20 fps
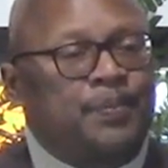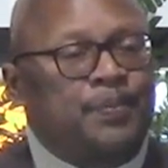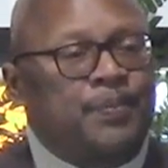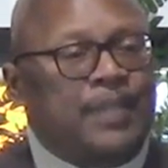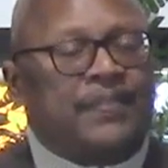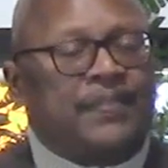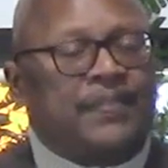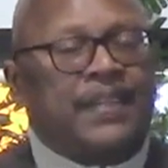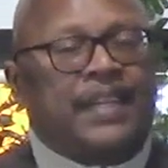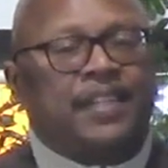
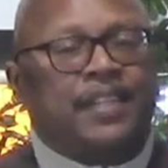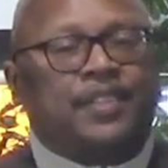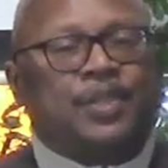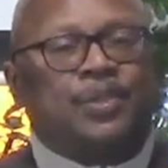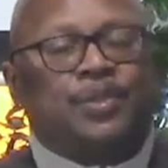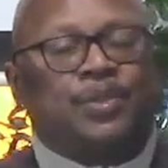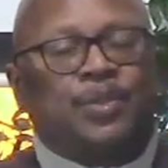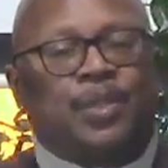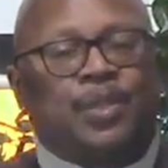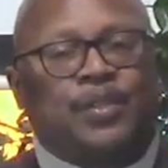I think I
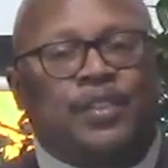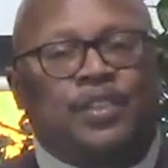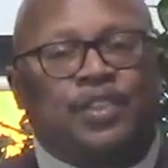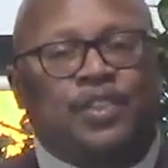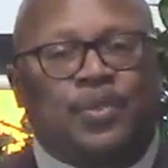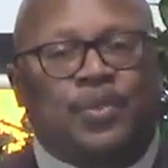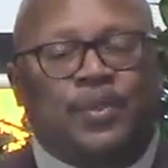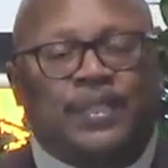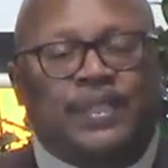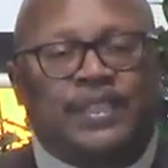told you all this
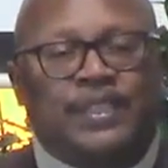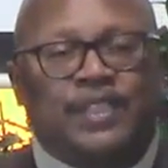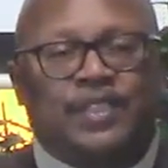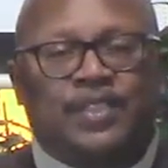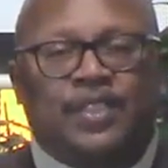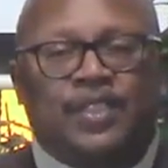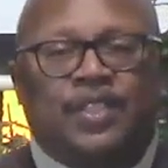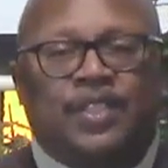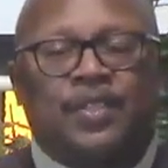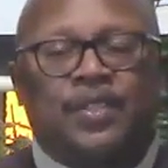story years
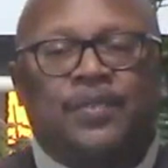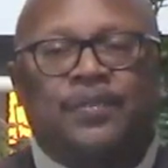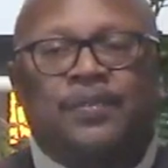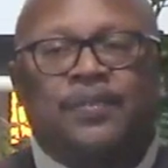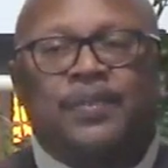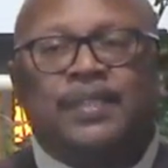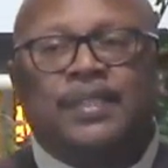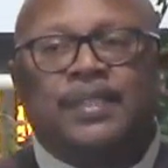ago.